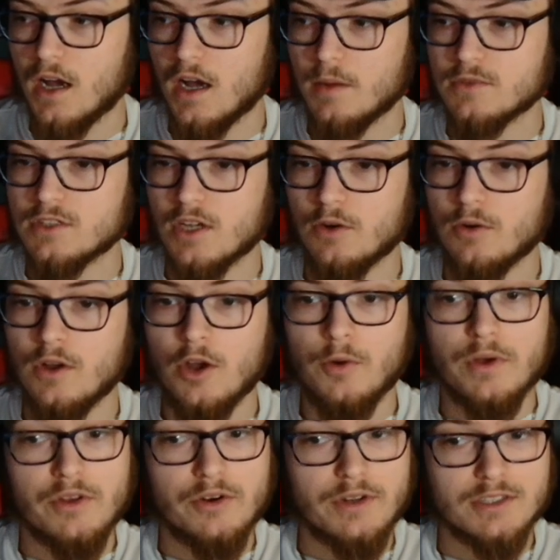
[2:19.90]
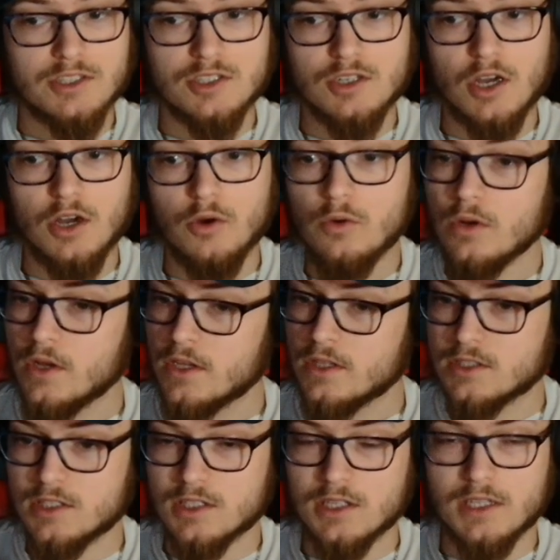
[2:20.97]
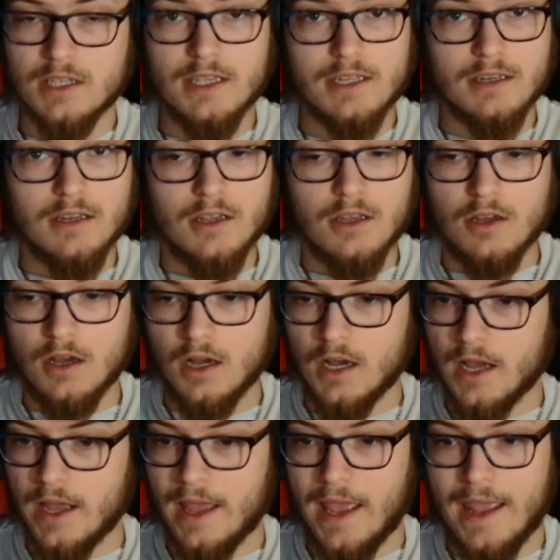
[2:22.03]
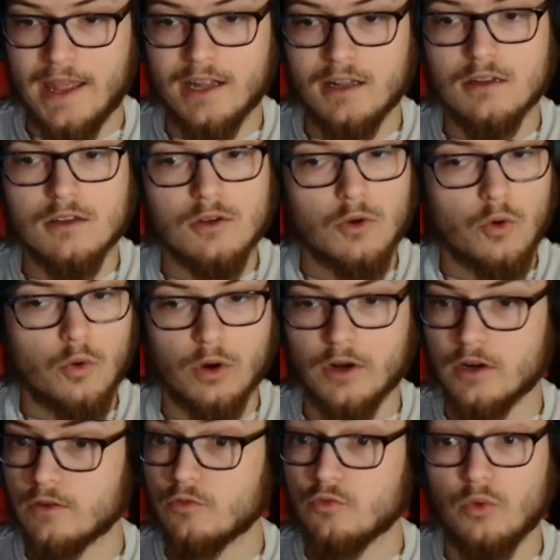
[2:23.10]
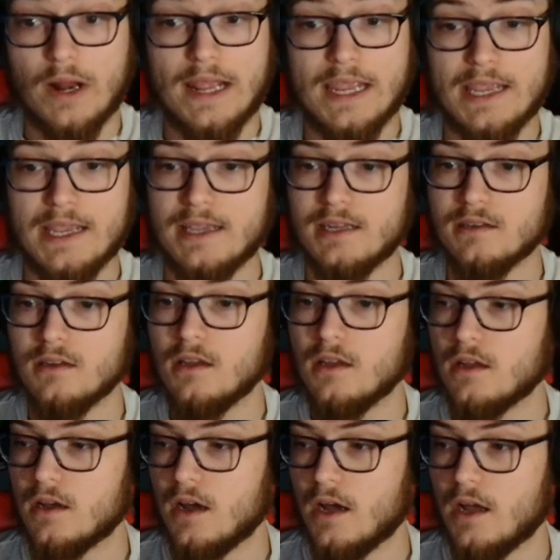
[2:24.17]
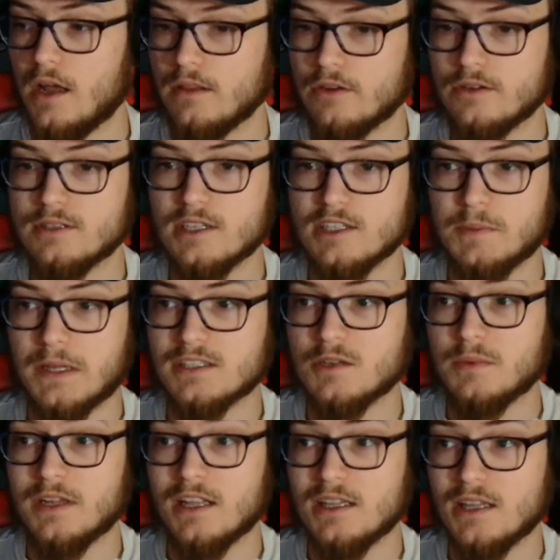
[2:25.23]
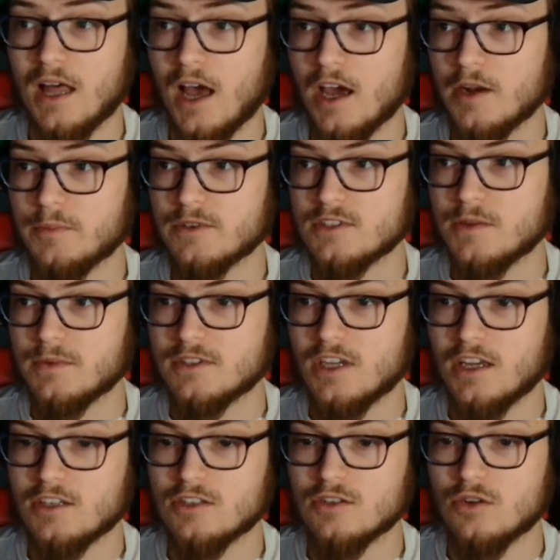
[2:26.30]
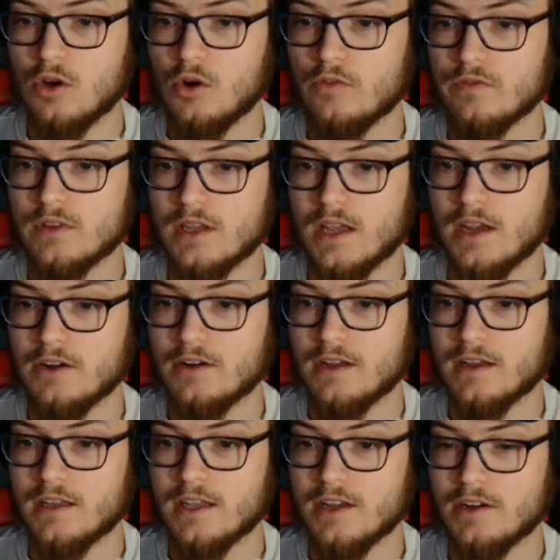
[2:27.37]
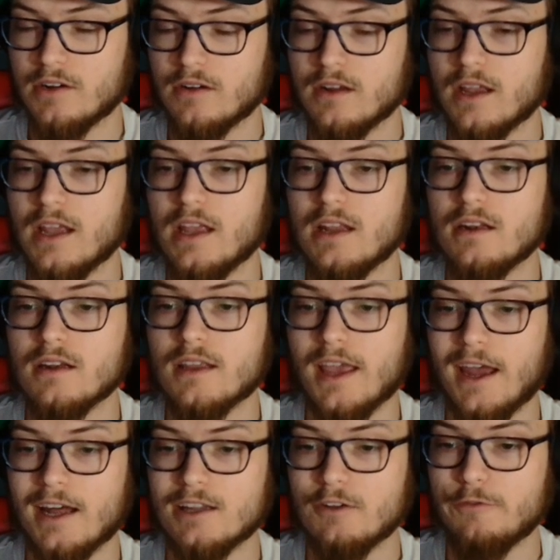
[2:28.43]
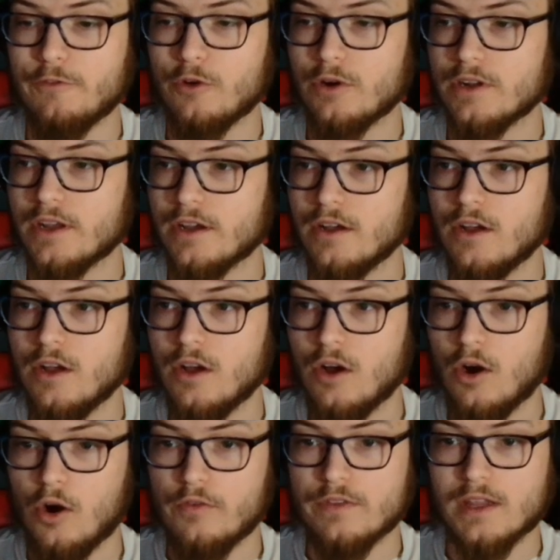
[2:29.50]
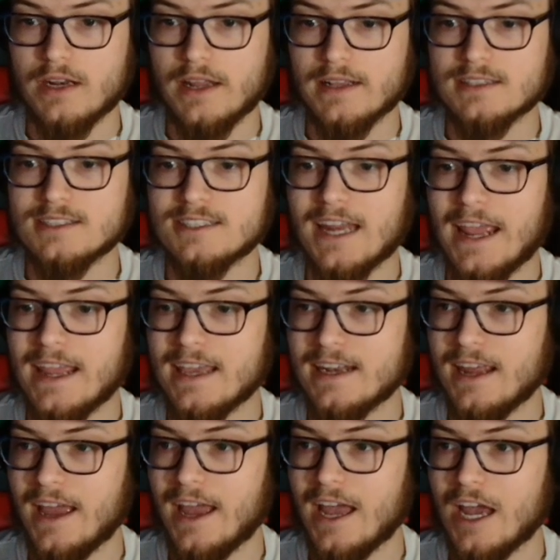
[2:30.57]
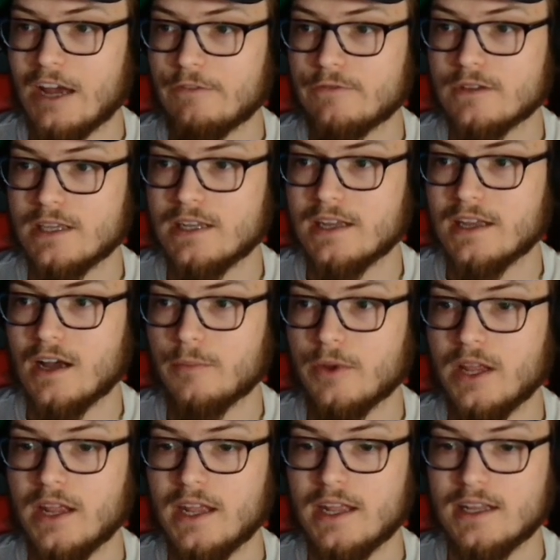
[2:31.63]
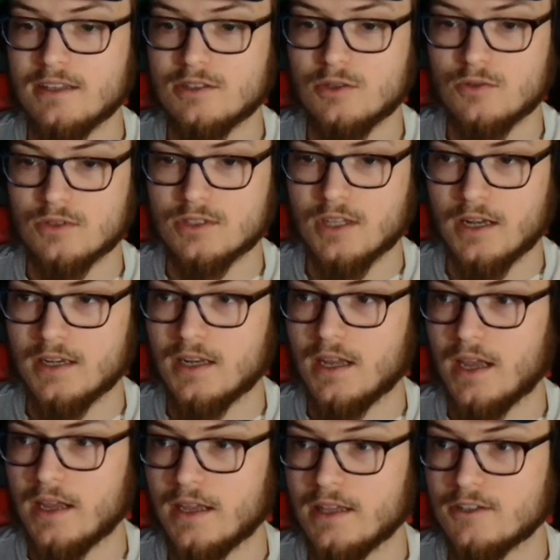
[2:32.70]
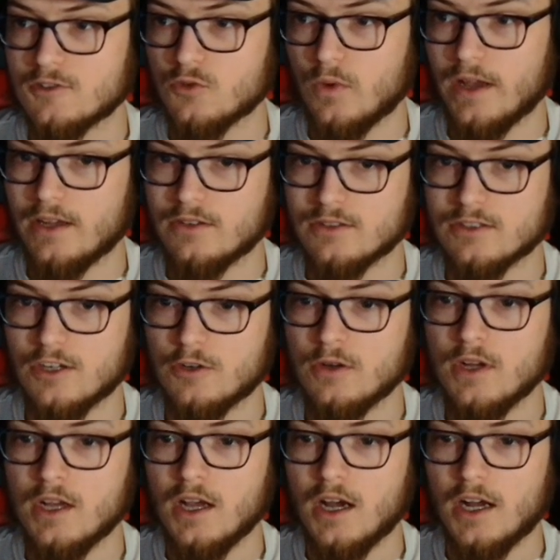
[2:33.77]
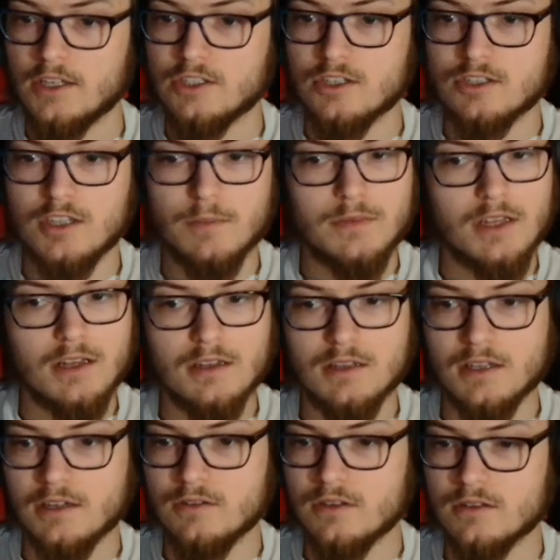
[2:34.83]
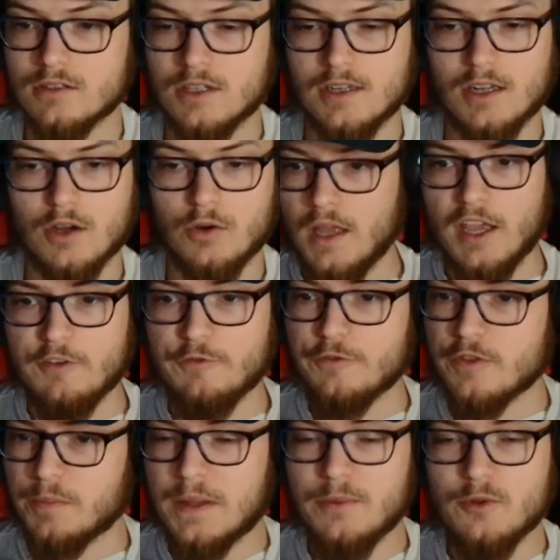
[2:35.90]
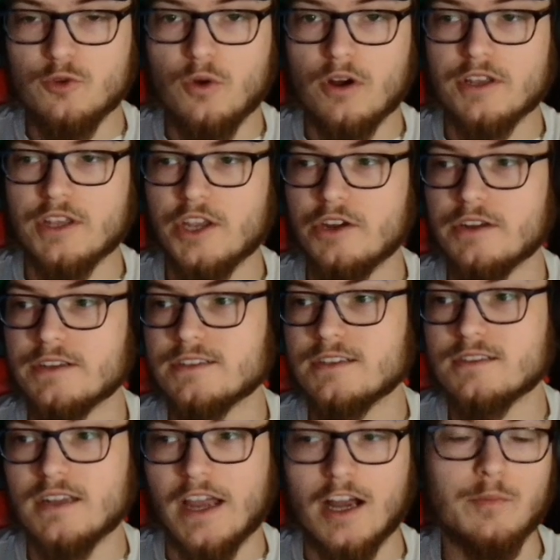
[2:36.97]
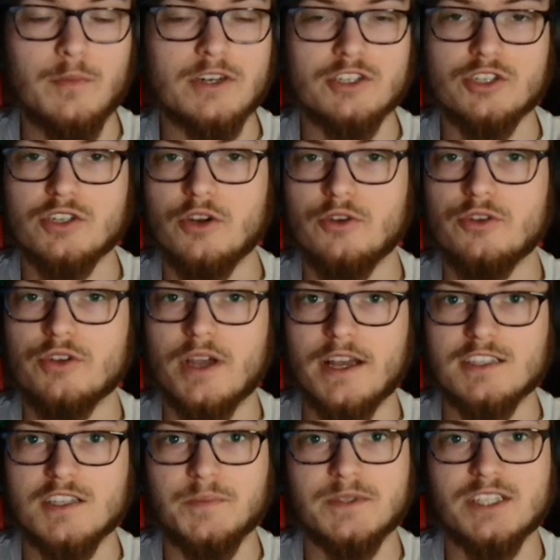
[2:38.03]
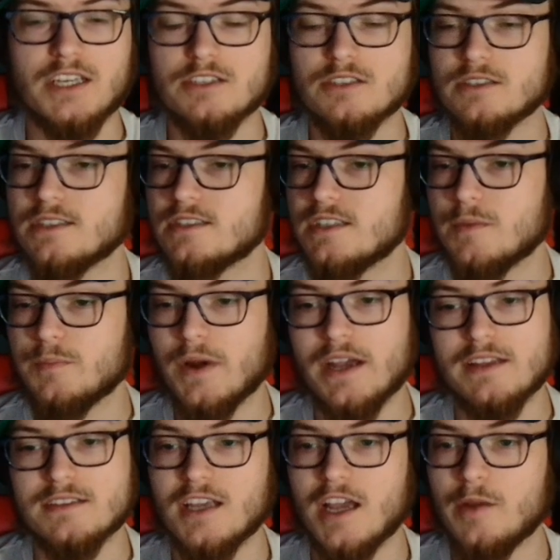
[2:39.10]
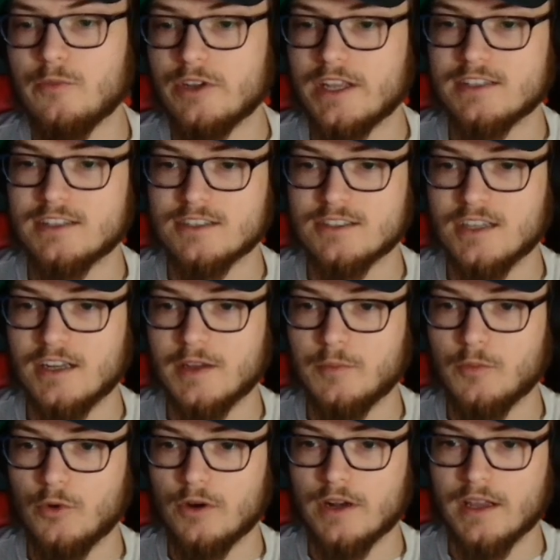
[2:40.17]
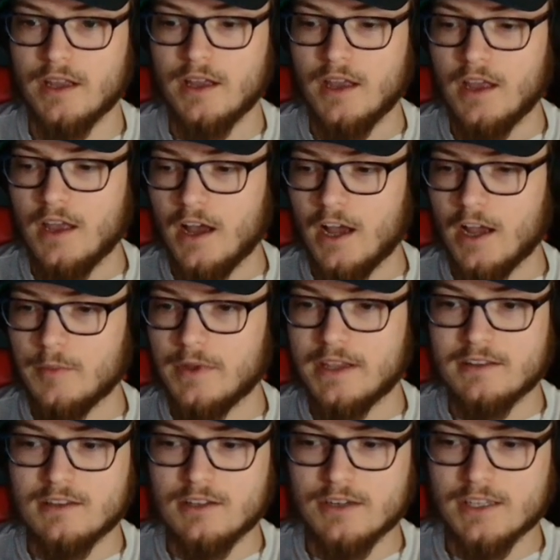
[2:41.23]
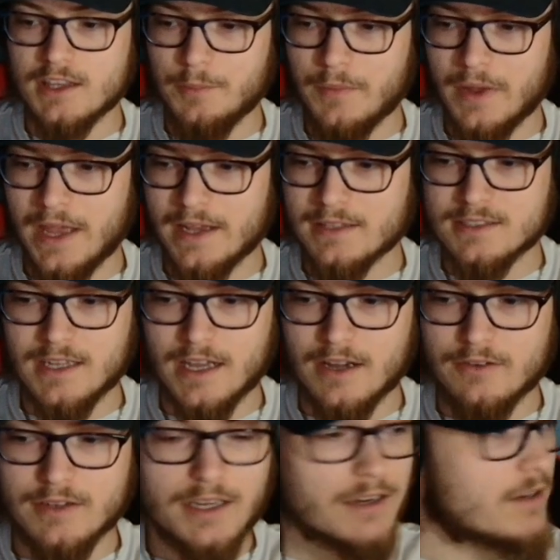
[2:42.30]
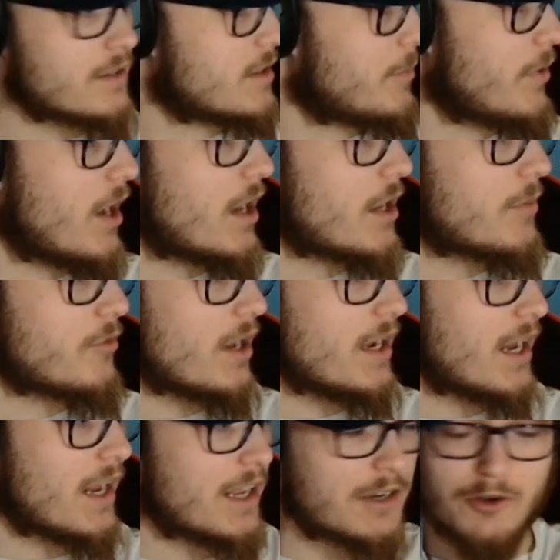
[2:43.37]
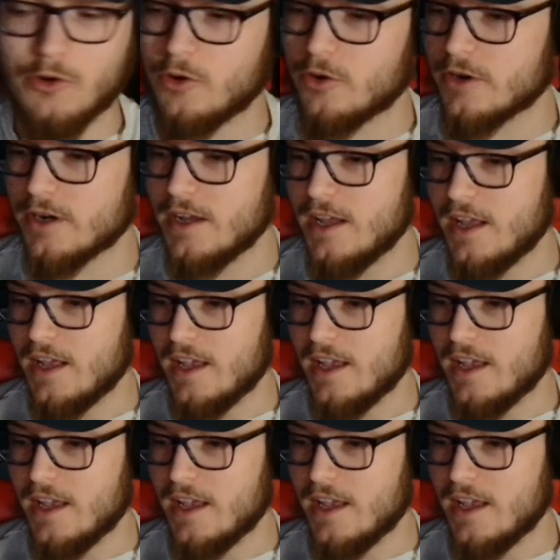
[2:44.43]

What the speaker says: So whether it's snow, sleet, hail, or rain, there's expected to be a lot of precipitation over the area here in California over the next day and a half leading up into Sunday as well. So just something a little to note. And for the people who are curious as to how much snow you guys could potentially see by the time we get to Sunday morning, I mean, look at the max down here at the bottom right-hand corner.